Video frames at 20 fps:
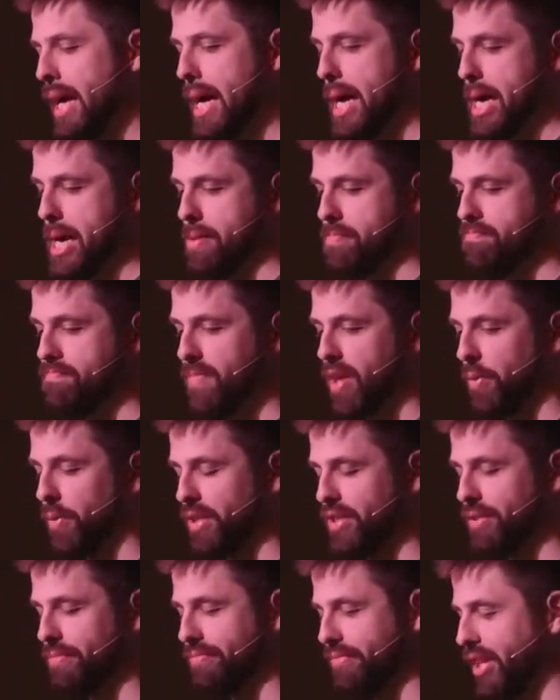It
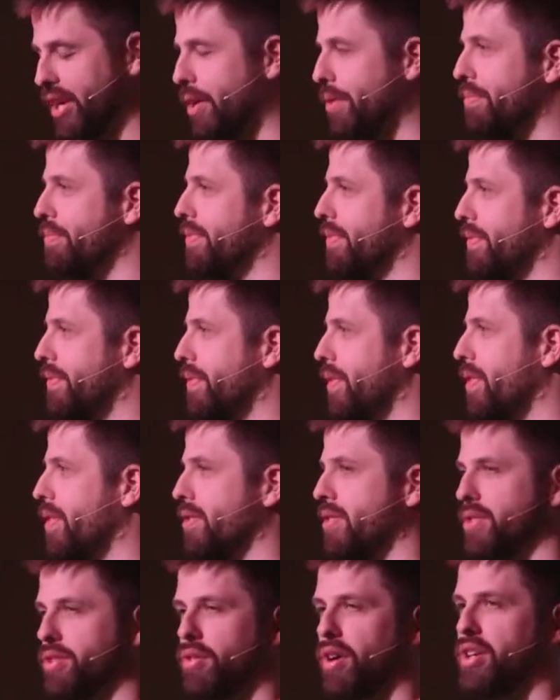wasn't, you know, for
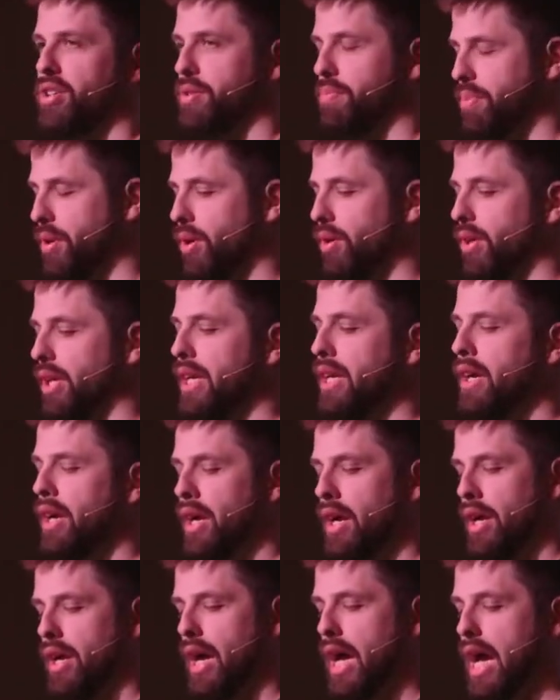their destruction purely.
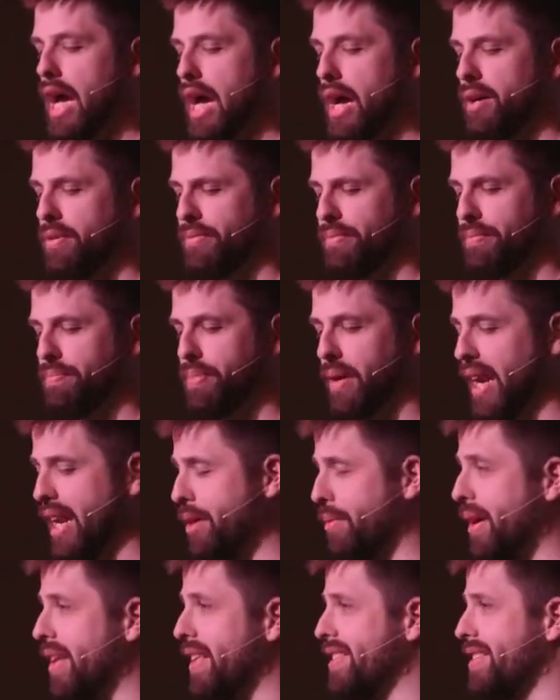But
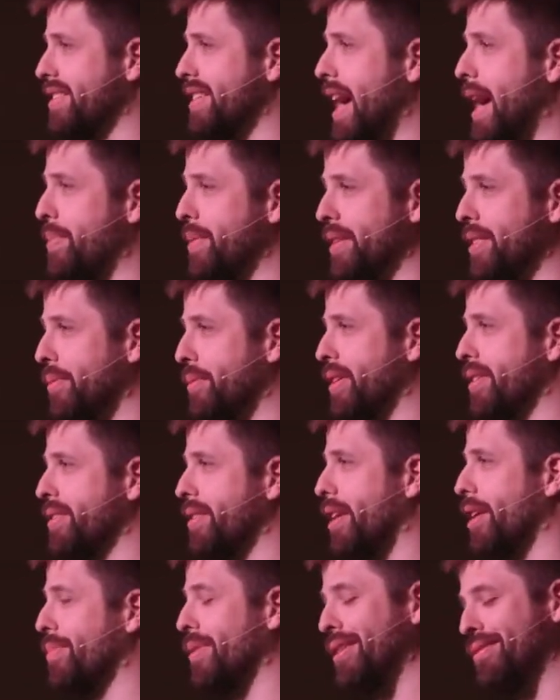anyway, that's a topic that we could
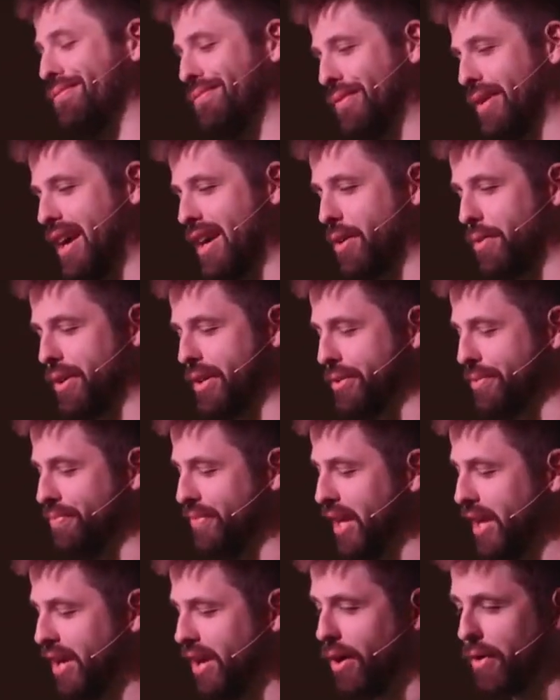talk about. We're not going to.
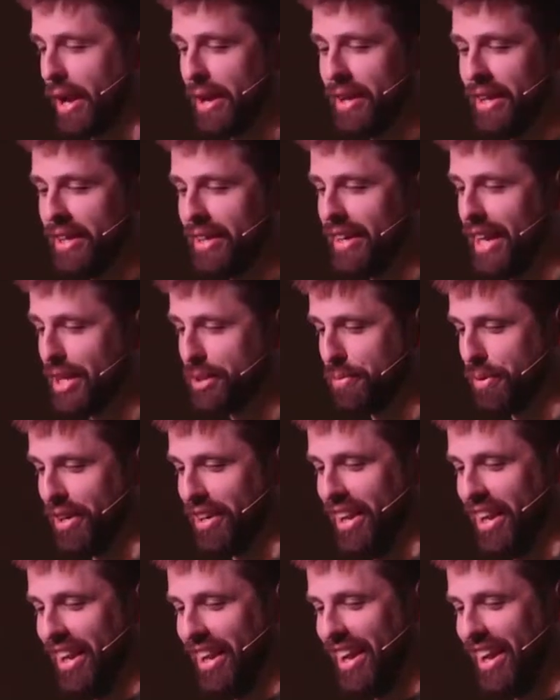Okay, next one.